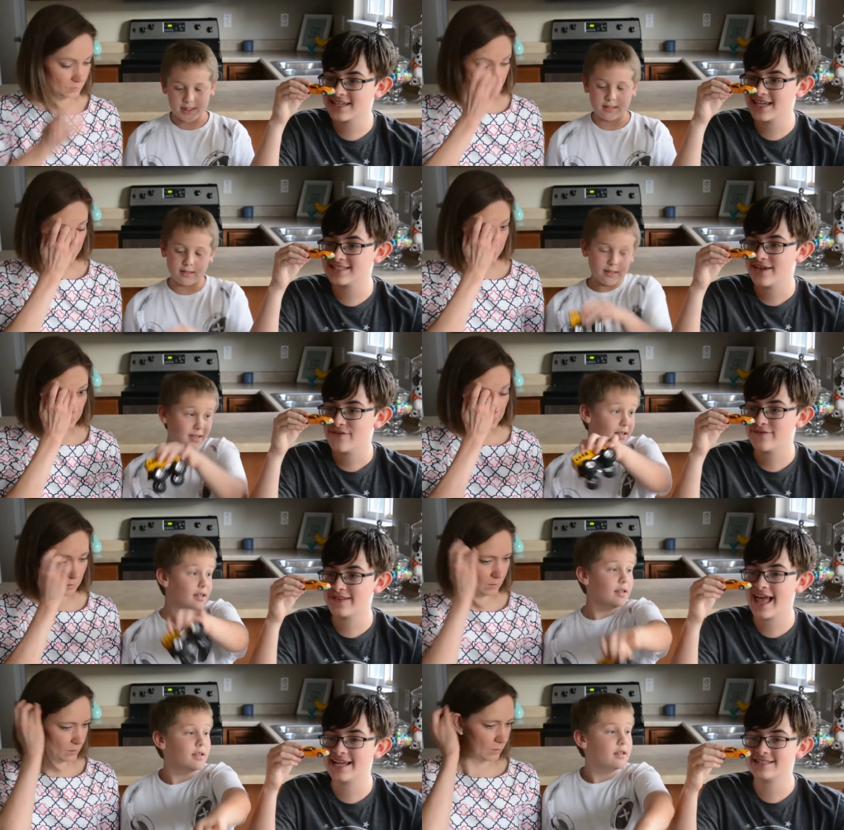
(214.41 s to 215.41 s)
Speaker 1: a nice
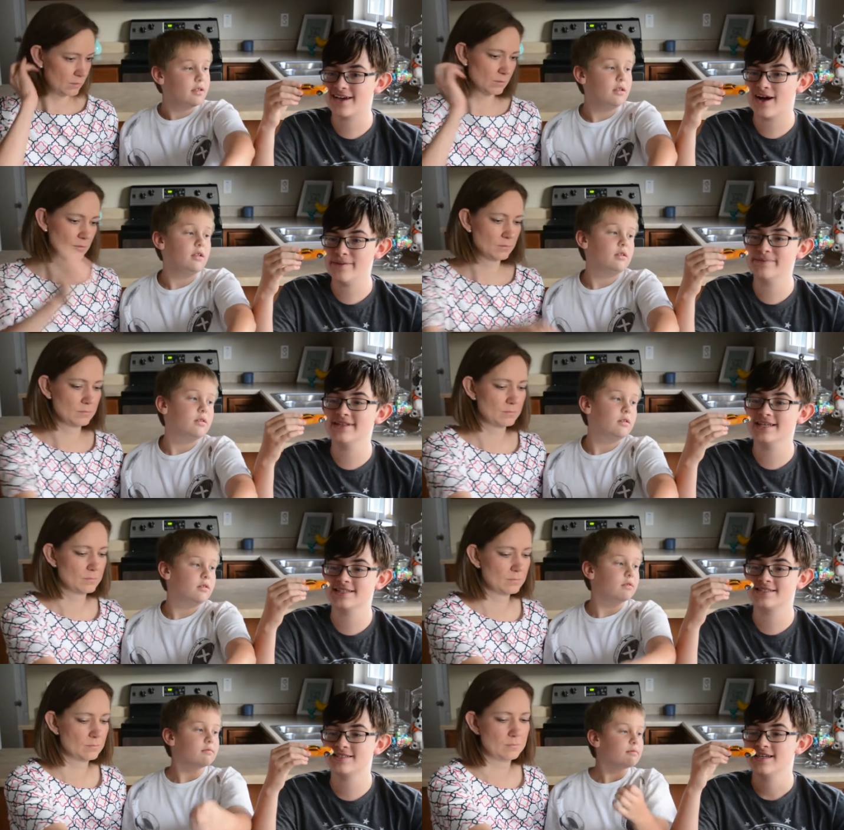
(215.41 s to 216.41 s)
flat top.
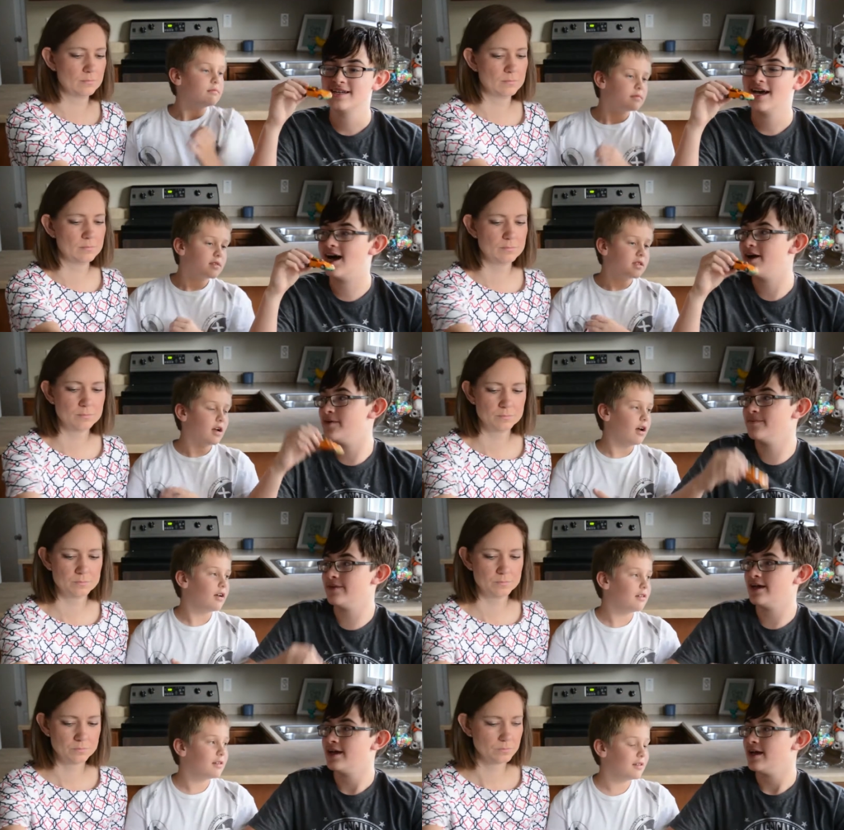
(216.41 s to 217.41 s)
This um,
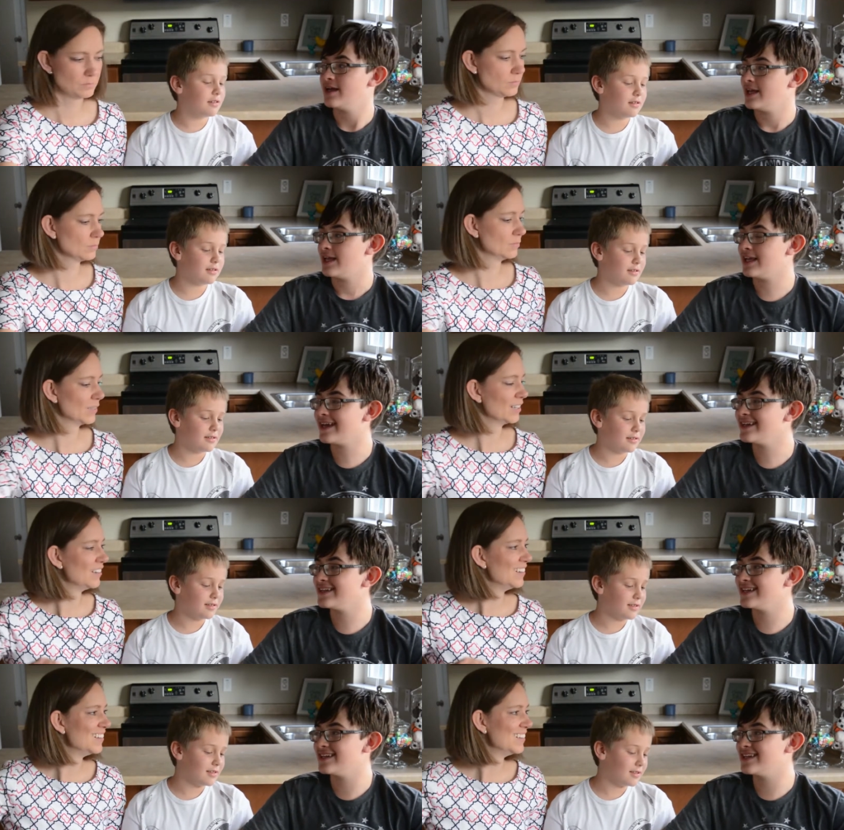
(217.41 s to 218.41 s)

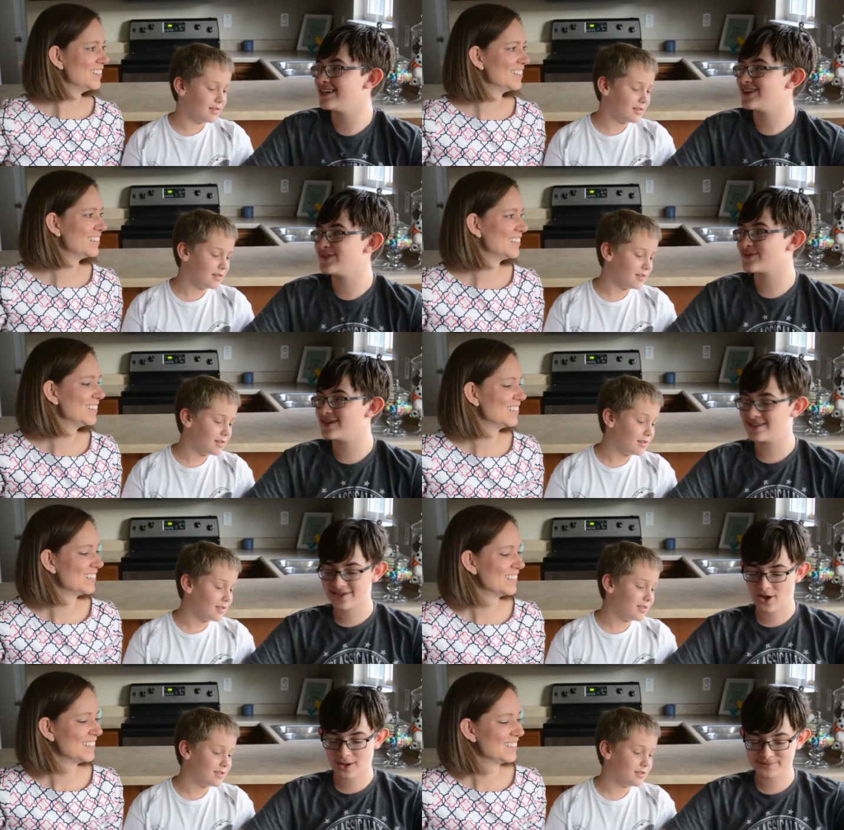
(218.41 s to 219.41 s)
heated
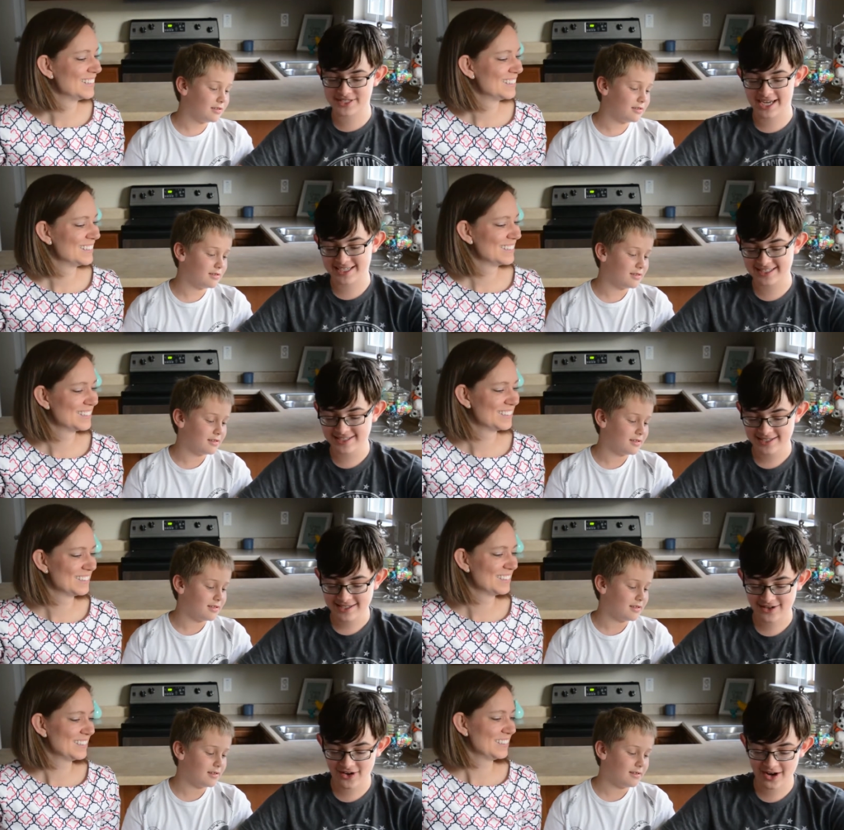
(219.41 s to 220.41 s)
object
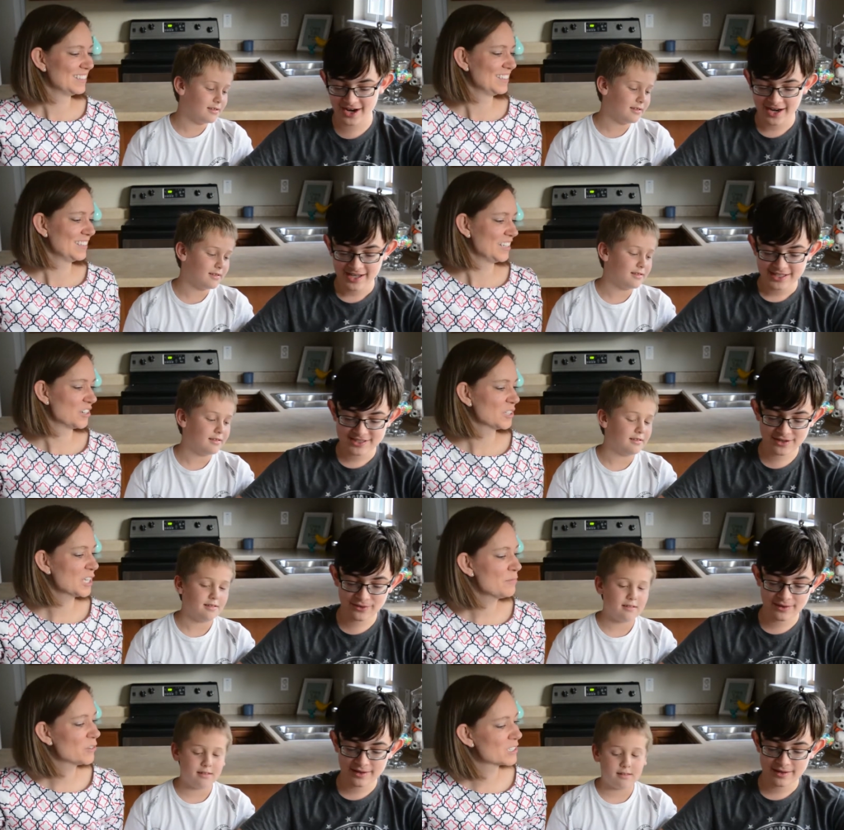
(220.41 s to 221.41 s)
Speaker 2: car. Here, so,
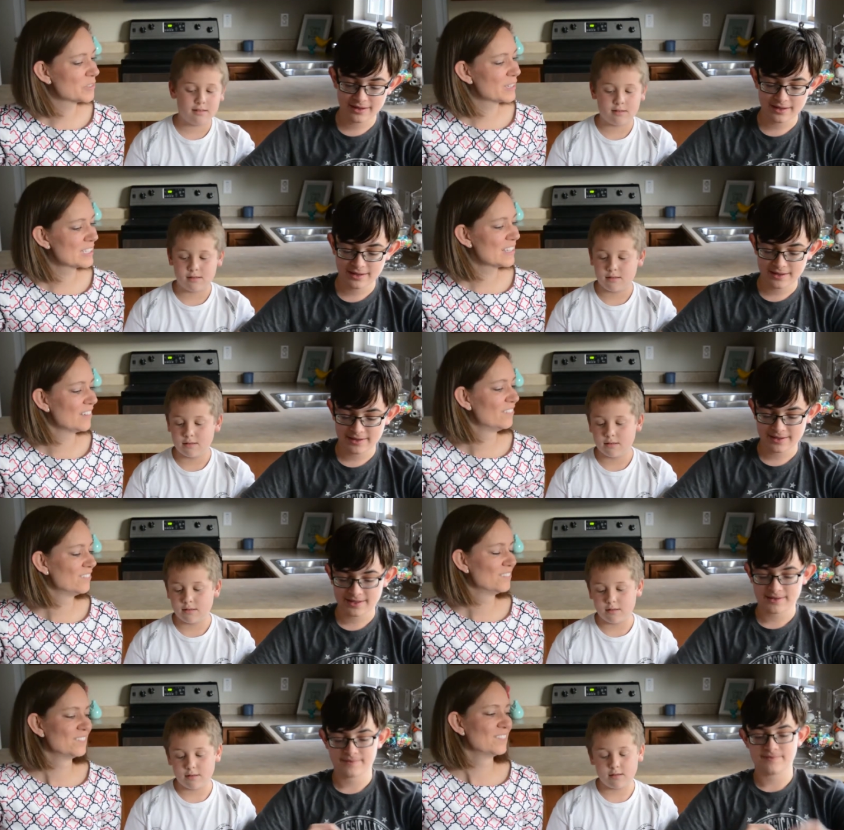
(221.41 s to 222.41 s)
hold it for us so we can see. You
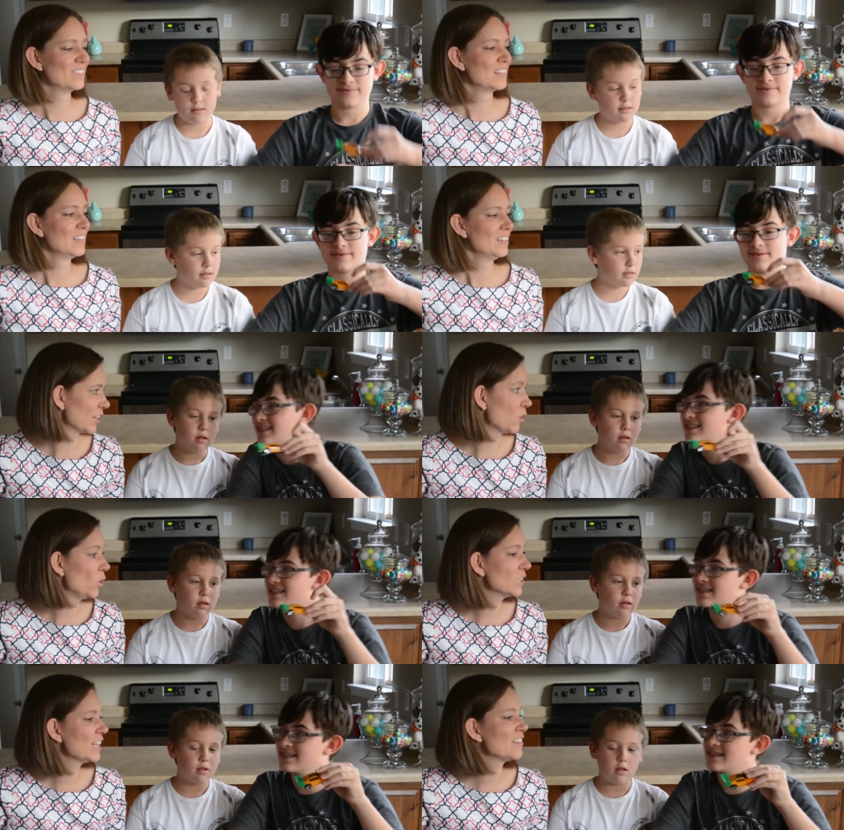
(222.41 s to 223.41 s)
gotta
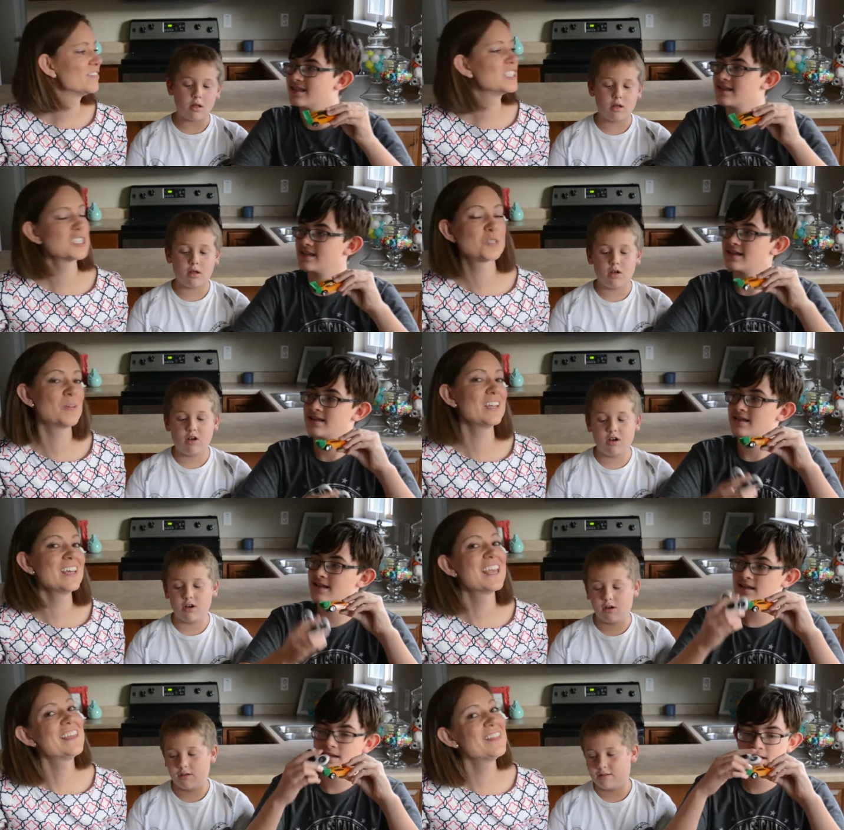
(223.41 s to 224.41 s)
hold it and fidget spin
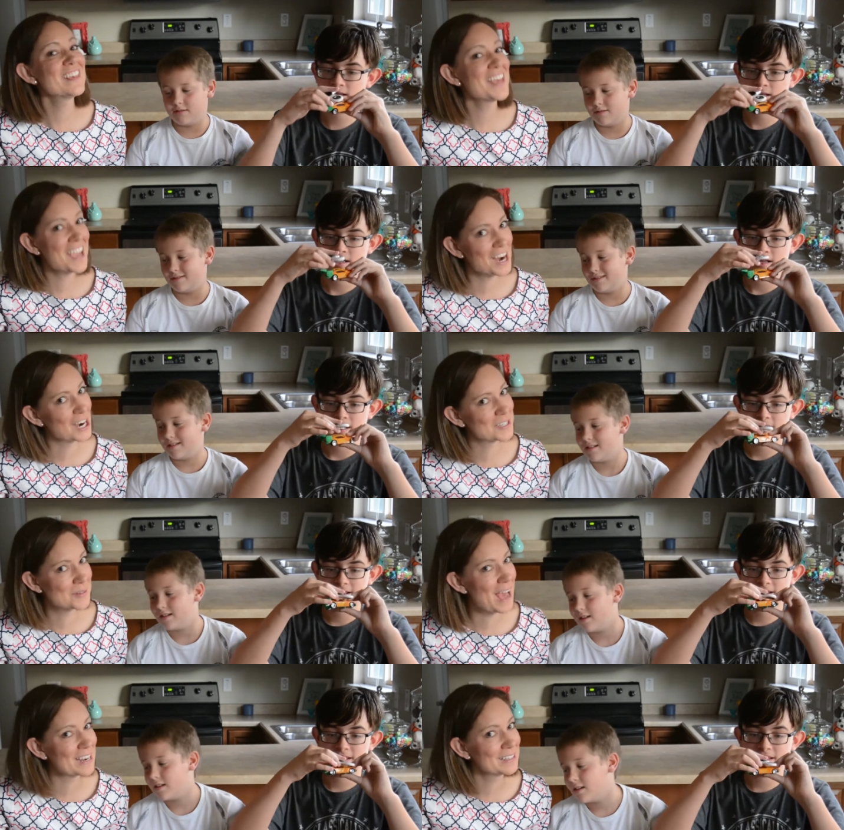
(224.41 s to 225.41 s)
oh. it in the air to
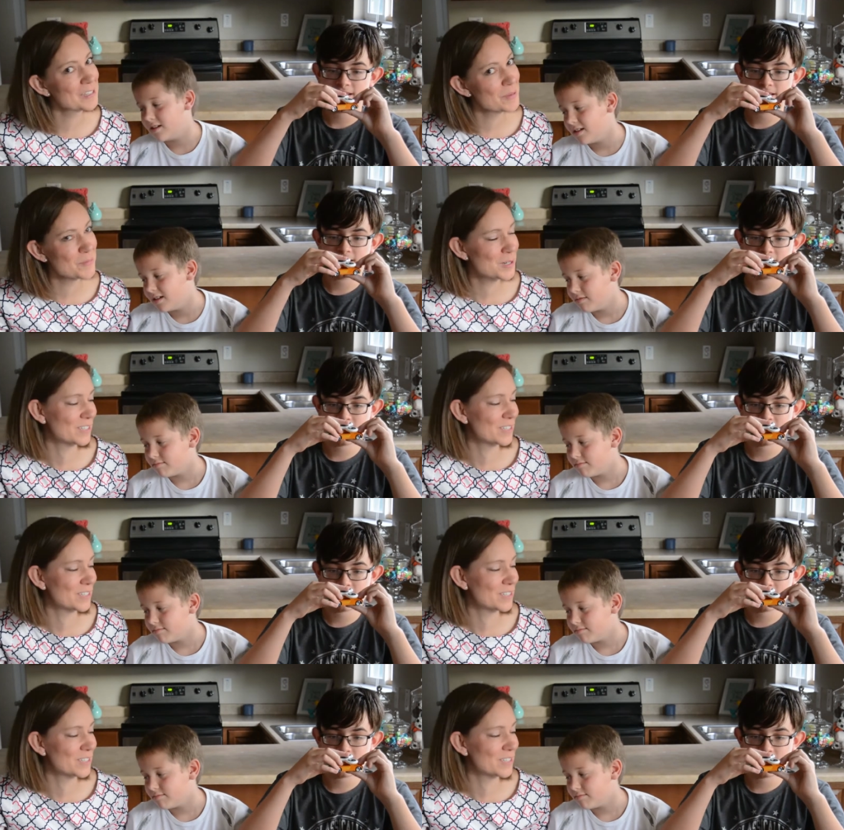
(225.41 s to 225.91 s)
add a little bit more